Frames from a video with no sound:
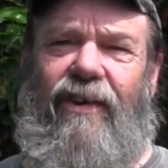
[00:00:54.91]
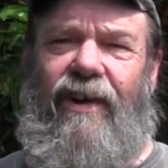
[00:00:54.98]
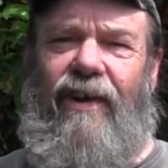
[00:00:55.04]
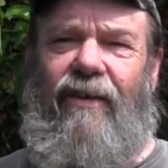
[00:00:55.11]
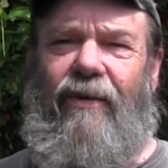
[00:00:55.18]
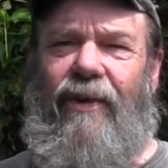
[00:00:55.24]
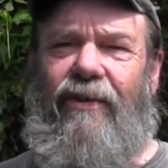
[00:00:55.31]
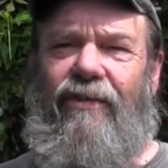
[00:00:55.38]

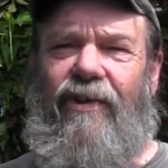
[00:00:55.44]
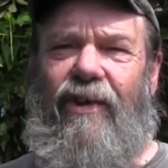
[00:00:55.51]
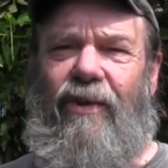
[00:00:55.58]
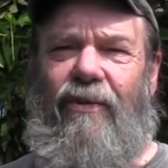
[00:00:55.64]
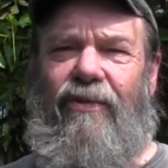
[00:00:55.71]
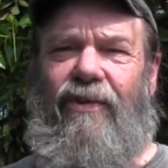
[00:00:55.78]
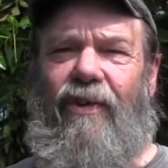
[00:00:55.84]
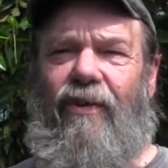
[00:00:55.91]
we used to
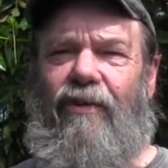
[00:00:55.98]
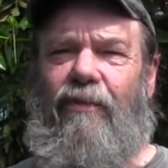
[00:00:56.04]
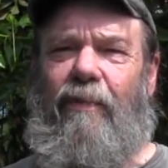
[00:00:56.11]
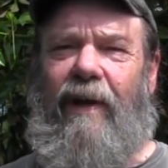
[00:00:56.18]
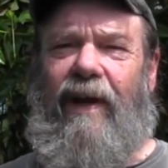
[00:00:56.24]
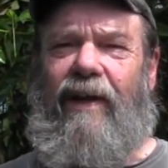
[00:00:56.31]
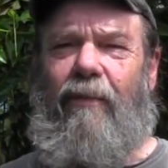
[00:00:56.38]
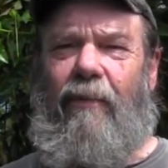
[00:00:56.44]
use those
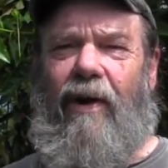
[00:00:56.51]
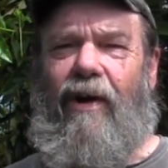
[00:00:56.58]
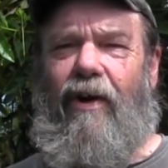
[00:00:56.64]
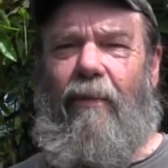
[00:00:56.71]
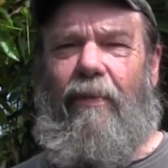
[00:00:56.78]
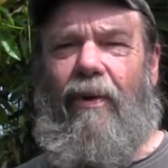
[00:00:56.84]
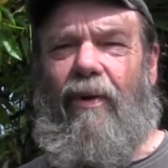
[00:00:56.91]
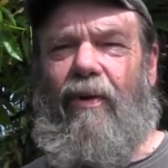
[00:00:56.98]
back in
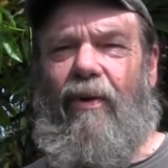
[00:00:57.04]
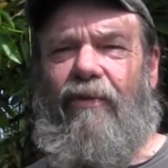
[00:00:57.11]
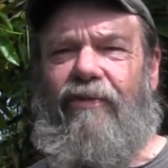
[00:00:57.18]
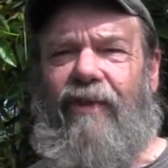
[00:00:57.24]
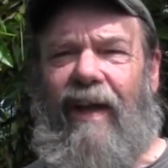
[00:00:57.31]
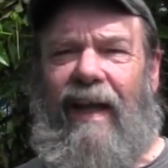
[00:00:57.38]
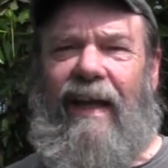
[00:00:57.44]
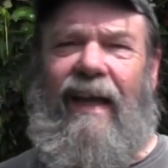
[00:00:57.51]
Marco Polo's
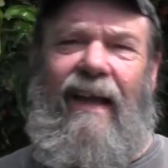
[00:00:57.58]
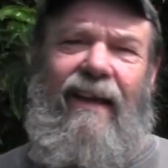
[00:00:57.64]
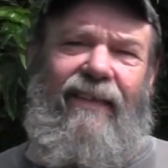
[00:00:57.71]
day.